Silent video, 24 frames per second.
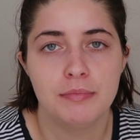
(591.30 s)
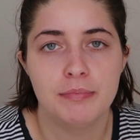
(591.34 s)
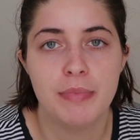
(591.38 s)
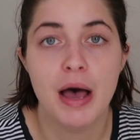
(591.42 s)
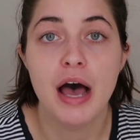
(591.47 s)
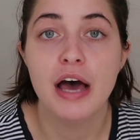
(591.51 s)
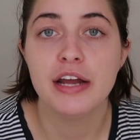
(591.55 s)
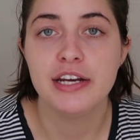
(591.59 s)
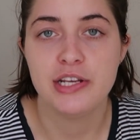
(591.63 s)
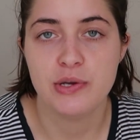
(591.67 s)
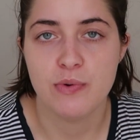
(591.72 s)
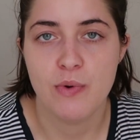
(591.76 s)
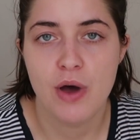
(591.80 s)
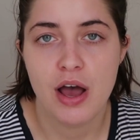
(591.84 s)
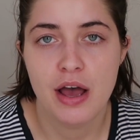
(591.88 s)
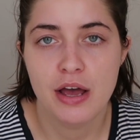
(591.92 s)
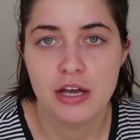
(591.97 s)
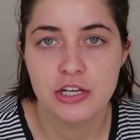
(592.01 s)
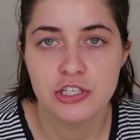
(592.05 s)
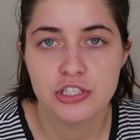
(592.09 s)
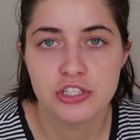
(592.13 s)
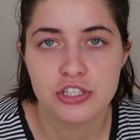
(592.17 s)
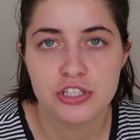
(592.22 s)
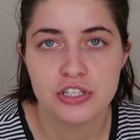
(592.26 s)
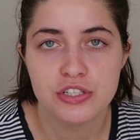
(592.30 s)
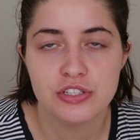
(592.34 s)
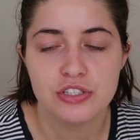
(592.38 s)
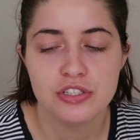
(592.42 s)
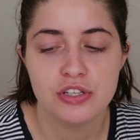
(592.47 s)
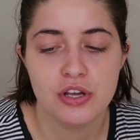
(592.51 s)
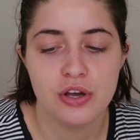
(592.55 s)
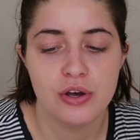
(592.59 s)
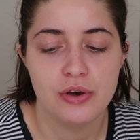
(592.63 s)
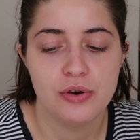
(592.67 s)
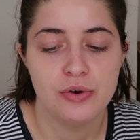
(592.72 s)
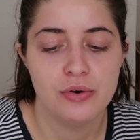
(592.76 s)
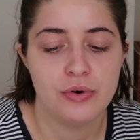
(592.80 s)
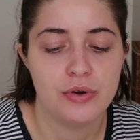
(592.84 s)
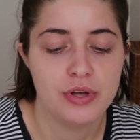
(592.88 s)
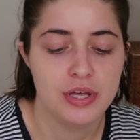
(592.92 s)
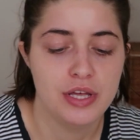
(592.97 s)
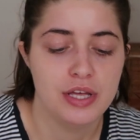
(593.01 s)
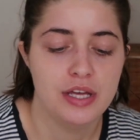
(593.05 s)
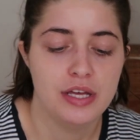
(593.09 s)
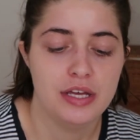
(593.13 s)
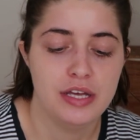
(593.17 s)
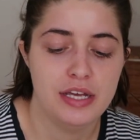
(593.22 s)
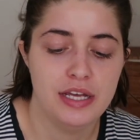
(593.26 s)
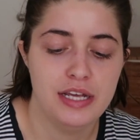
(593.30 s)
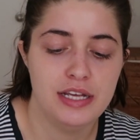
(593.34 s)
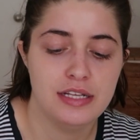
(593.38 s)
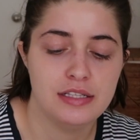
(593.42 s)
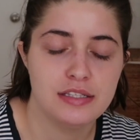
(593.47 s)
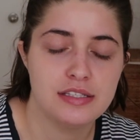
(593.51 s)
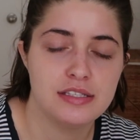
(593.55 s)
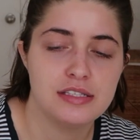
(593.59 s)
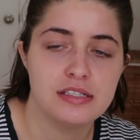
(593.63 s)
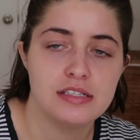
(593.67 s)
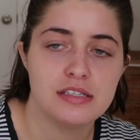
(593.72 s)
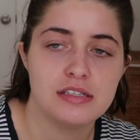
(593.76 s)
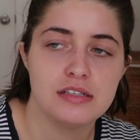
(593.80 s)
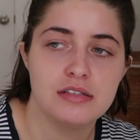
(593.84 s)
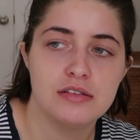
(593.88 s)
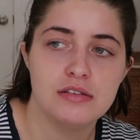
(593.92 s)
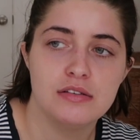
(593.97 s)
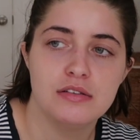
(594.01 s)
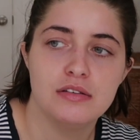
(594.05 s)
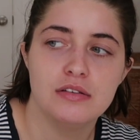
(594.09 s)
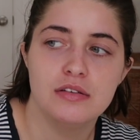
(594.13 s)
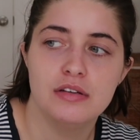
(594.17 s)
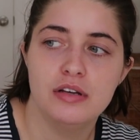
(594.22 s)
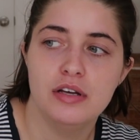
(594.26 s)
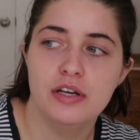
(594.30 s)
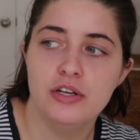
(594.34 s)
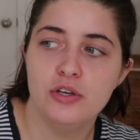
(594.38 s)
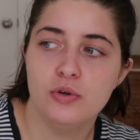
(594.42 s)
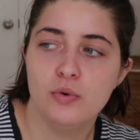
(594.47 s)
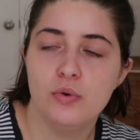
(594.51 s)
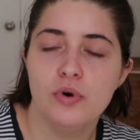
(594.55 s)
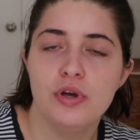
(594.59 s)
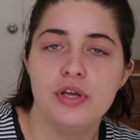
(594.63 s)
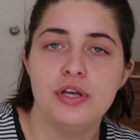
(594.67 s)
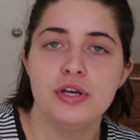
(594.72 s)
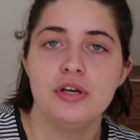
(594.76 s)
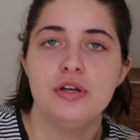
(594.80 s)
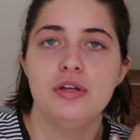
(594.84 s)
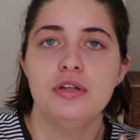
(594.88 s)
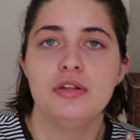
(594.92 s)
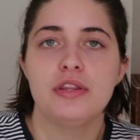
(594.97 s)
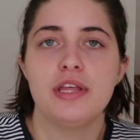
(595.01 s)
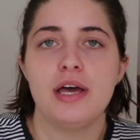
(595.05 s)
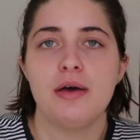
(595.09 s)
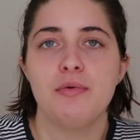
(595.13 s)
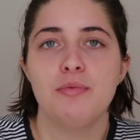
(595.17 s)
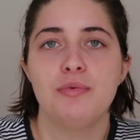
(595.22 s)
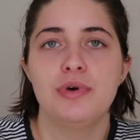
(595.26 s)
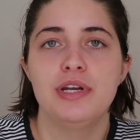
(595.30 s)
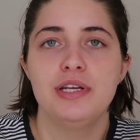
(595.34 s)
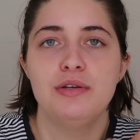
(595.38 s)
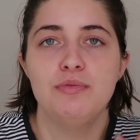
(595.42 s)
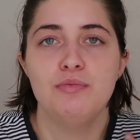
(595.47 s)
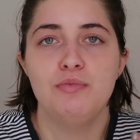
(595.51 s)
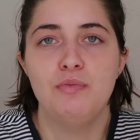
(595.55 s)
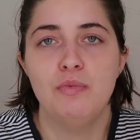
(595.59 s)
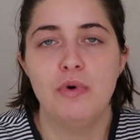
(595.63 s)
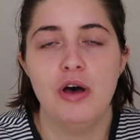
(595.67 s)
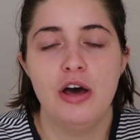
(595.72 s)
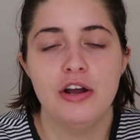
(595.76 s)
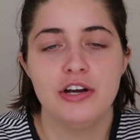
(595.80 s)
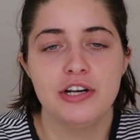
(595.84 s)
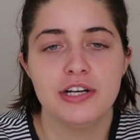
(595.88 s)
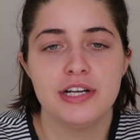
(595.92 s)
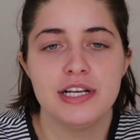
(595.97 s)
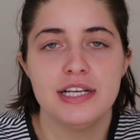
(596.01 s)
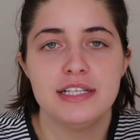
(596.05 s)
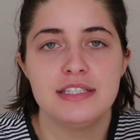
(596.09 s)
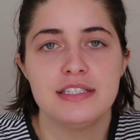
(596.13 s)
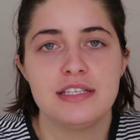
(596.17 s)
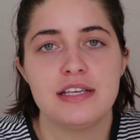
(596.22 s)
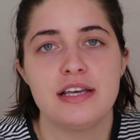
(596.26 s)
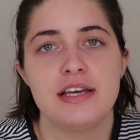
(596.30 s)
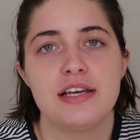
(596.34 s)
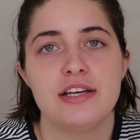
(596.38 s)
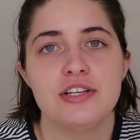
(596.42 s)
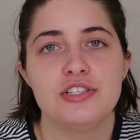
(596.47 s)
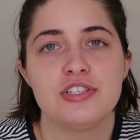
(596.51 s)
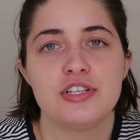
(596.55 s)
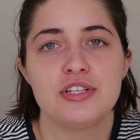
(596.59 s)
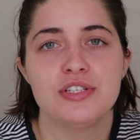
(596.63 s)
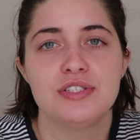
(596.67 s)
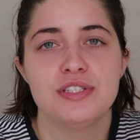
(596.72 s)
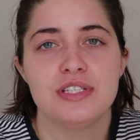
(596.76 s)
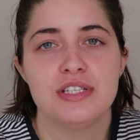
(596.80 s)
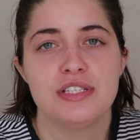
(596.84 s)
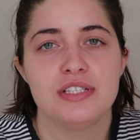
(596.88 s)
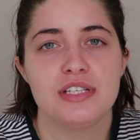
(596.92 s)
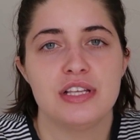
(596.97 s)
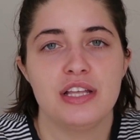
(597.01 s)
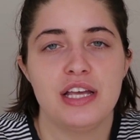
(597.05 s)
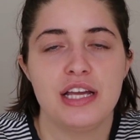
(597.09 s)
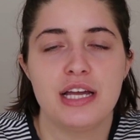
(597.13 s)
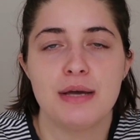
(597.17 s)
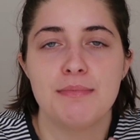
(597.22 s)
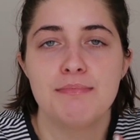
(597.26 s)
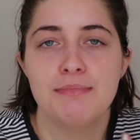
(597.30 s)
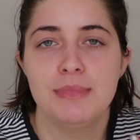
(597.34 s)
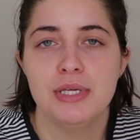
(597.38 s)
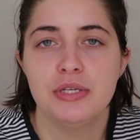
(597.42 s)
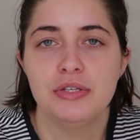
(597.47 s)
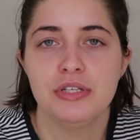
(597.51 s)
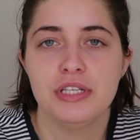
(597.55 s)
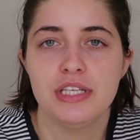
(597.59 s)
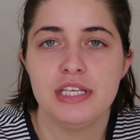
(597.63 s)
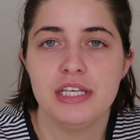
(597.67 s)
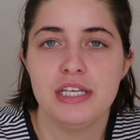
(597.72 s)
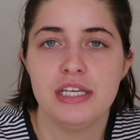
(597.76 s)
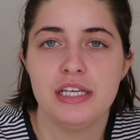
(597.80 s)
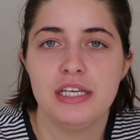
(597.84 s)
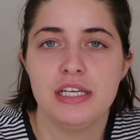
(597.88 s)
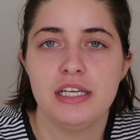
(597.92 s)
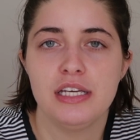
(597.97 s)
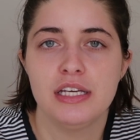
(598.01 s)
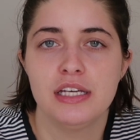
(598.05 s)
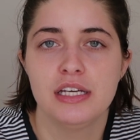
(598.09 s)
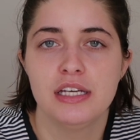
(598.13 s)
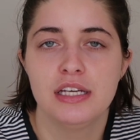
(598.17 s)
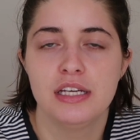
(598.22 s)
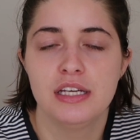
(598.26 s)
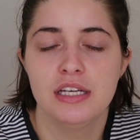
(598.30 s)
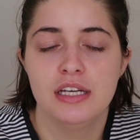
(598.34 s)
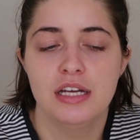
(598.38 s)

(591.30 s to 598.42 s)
body wash. So it's an oil that when water hits it, it turns into like a milky